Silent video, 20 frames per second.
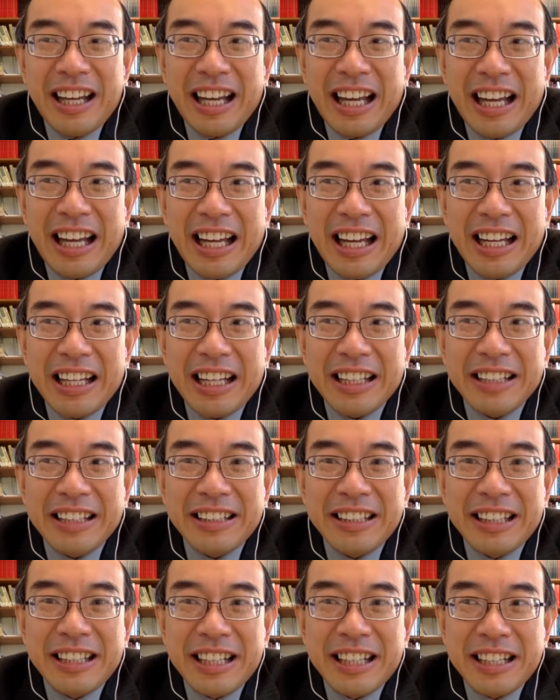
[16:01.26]

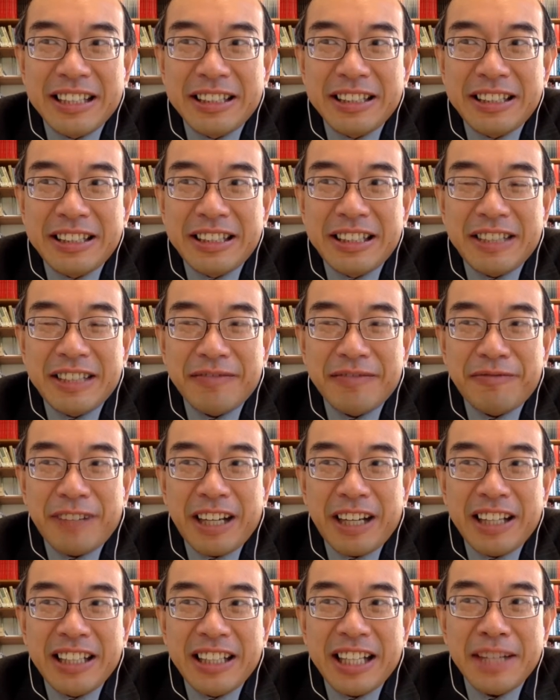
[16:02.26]
And
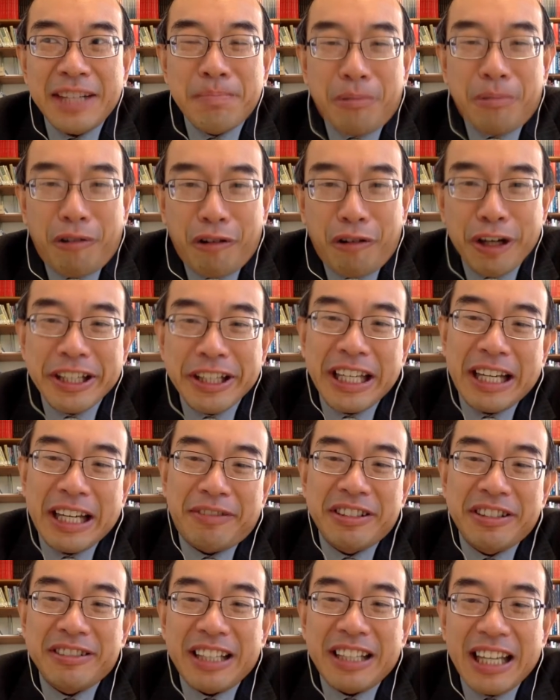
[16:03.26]
another point that I
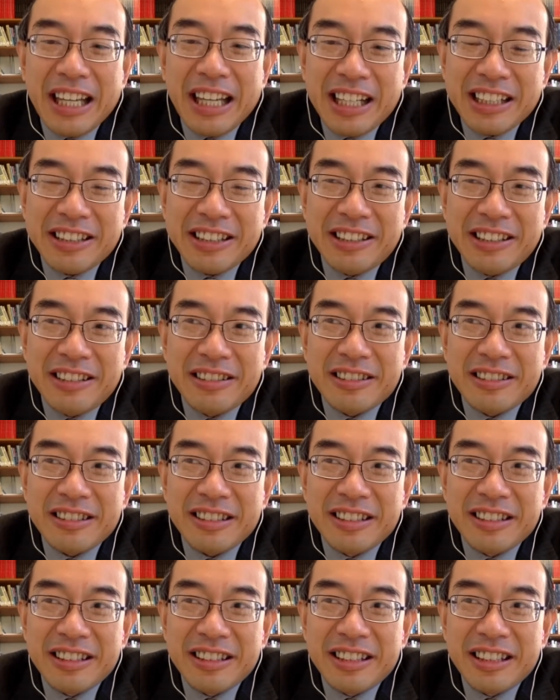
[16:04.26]
want to add too,